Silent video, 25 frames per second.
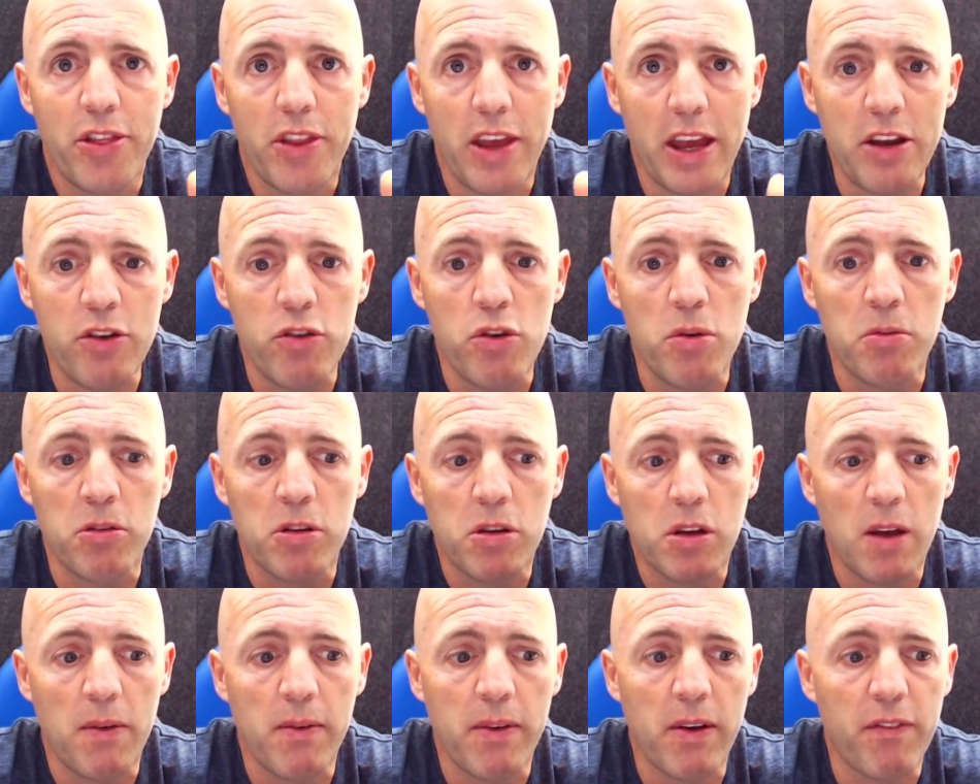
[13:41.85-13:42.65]
Interim is
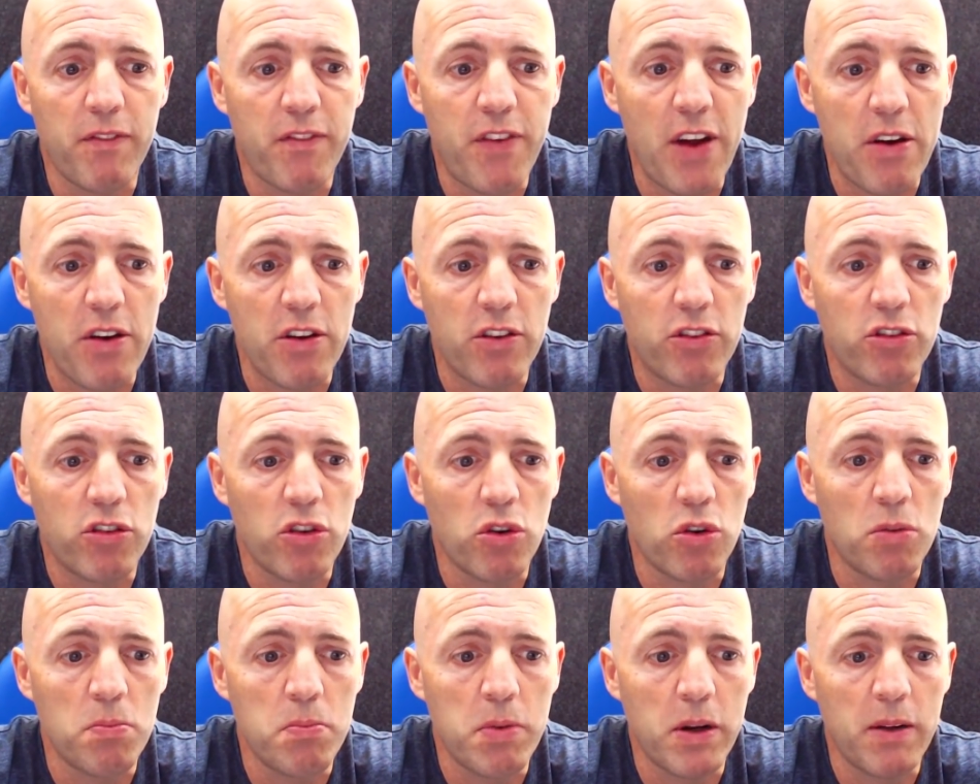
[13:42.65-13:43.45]
coming up very
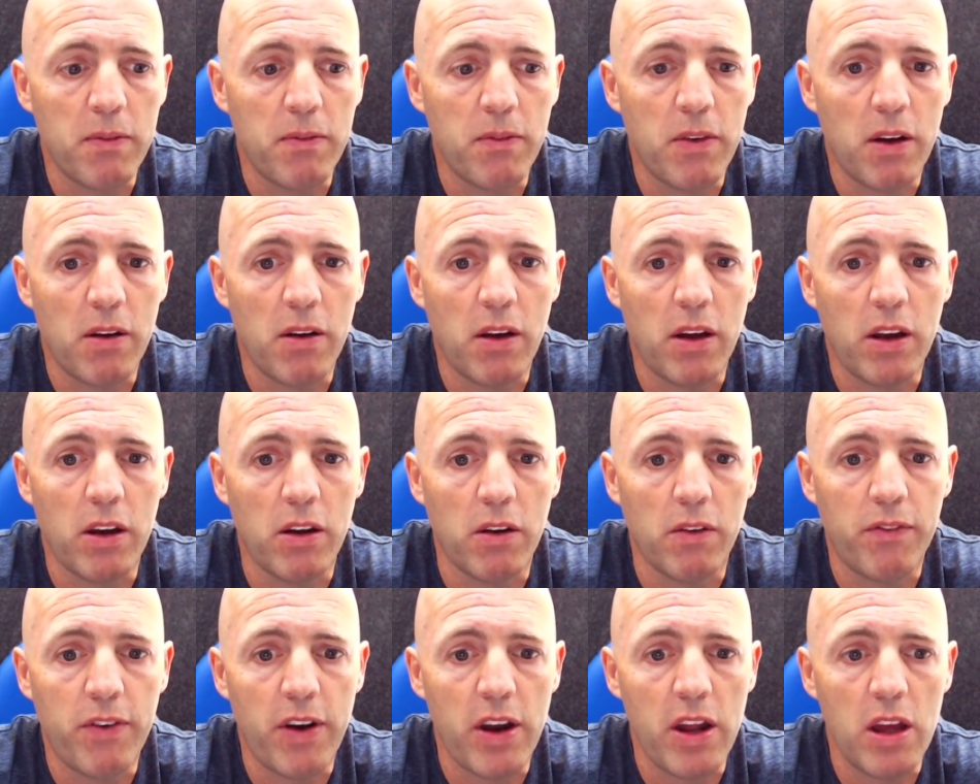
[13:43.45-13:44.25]
soon, but
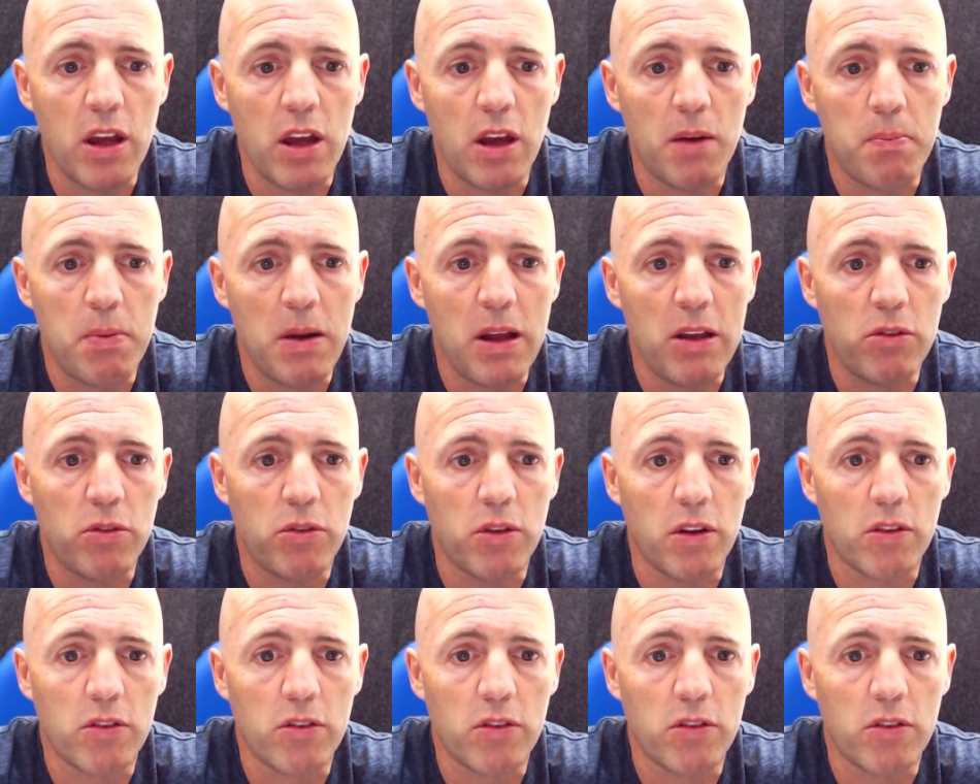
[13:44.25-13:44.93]
I'm very pleased with this.